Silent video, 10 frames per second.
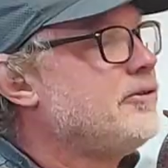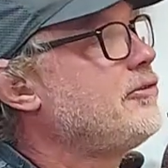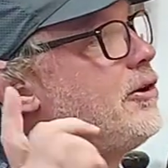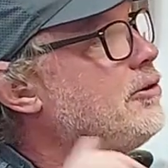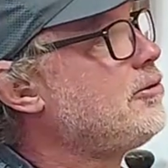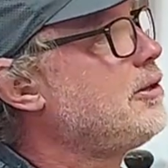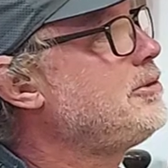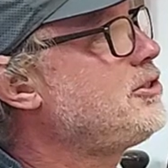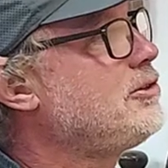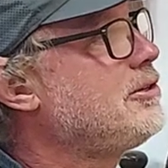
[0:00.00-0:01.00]
So let
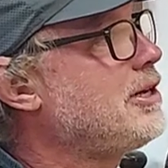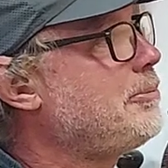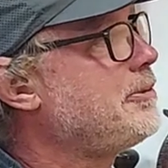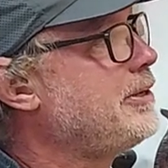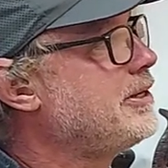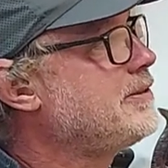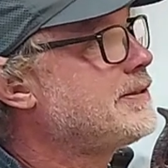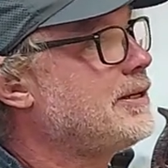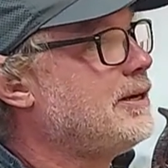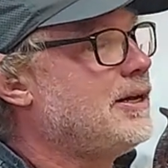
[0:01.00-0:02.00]
me show you a couple
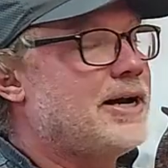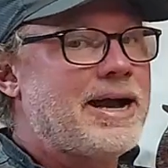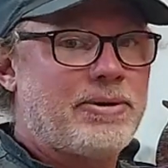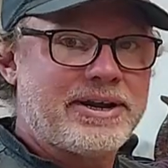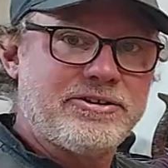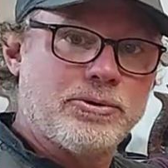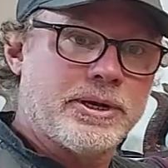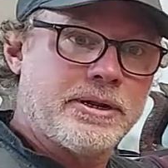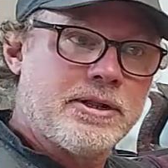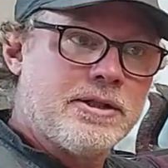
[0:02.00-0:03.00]
things, how I do
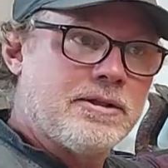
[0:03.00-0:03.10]
it,